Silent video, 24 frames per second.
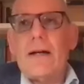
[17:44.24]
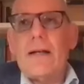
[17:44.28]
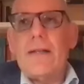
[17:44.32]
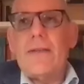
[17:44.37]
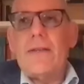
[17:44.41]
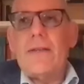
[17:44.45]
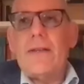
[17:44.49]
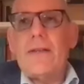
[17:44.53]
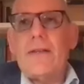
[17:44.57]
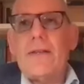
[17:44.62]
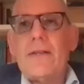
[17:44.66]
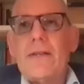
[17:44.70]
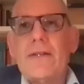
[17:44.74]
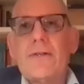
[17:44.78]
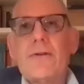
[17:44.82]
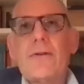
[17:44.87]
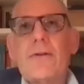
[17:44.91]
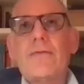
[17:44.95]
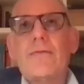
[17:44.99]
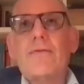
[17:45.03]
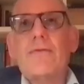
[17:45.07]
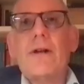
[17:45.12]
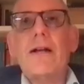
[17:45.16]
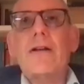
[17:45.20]
the
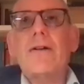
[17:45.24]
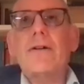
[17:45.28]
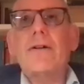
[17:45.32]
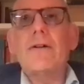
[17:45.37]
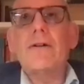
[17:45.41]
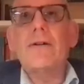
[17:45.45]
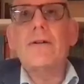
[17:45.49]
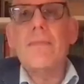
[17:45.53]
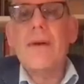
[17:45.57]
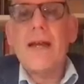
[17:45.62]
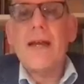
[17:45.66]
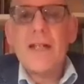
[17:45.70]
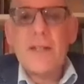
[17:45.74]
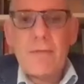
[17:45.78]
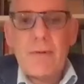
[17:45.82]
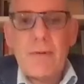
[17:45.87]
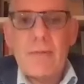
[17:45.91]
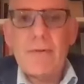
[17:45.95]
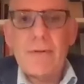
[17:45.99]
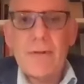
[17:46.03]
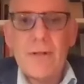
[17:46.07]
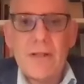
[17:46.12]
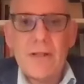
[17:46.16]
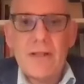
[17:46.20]
sort of writer who makes
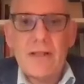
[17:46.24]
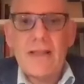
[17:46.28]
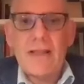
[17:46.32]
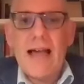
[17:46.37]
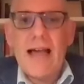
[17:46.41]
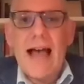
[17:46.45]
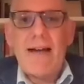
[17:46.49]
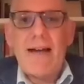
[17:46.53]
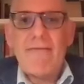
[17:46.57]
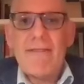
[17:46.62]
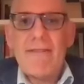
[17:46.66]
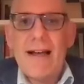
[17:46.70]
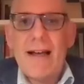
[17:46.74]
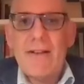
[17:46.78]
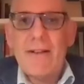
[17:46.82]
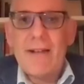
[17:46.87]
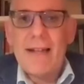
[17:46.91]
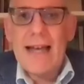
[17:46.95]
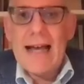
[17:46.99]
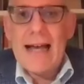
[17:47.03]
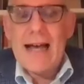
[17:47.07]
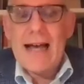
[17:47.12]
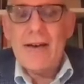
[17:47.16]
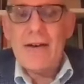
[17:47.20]
people just laugh out
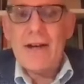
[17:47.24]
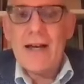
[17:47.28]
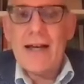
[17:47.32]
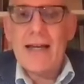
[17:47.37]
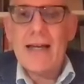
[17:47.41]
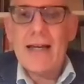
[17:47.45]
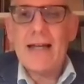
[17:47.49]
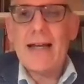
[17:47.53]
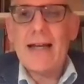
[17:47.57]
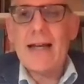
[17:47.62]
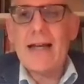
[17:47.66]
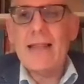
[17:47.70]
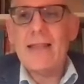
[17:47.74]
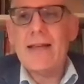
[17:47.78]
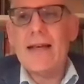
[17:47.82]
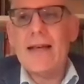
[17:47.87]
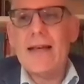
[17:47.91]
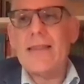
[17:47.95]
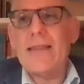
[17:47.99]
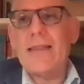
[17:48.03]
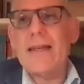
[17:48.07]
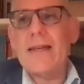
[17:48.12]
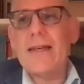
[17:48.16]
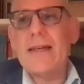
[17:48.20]
loud.
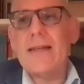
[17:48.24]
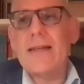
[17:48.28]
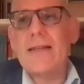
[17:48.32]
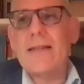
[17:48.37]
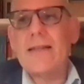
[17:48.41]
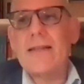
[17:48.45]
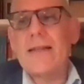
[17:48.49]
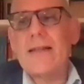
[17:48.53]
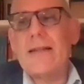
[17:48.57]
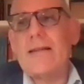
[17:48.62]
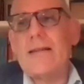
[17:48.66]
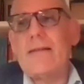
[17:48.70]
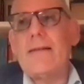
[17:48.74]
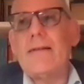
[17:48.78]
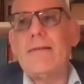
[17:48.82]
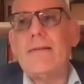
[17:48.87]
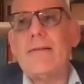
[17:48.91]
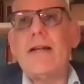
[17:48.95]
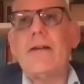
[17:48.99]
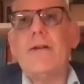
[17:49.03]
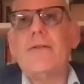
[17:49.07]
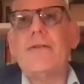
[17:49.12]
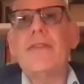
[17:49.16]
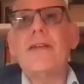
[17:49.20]
I think that
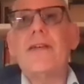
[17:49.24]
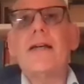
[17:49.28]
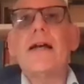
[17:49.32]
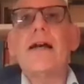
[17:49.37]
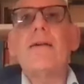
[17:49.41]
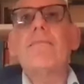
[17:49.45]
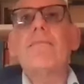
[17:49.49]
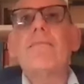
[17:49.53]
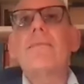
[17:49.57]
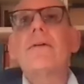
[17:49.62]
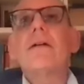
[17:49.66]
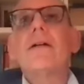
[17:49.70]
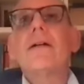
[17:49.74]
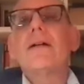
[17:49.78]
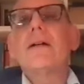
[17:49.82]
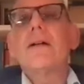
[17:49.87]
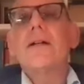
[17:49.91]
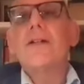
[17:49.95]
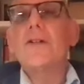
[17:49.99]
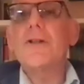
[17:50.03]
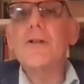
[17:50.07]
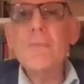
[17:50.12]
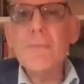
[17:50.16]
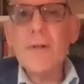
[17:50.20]
I don't think I'm
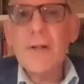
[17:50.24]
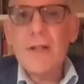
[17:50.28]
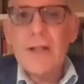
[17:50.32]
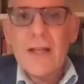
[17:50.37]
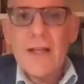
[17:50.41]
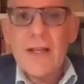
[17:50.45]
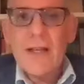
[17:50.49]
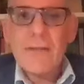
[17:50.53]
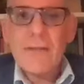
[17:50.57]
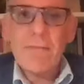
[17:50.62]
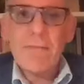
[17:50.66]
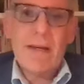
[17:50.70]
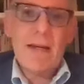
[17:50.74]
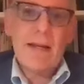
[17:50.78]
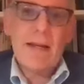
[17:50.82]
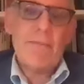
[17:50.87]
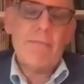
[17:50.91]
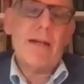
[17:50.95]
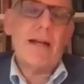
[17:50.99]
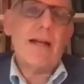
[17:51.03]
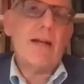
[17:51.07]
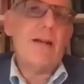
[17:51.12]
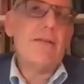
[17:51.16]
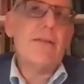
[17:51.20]
humorless, but
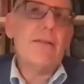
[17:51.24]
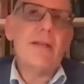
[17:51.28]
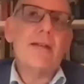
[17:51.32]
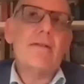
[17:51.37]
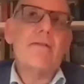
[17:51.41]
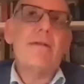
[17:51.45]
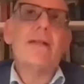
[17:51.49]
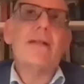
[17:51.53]
I don't think of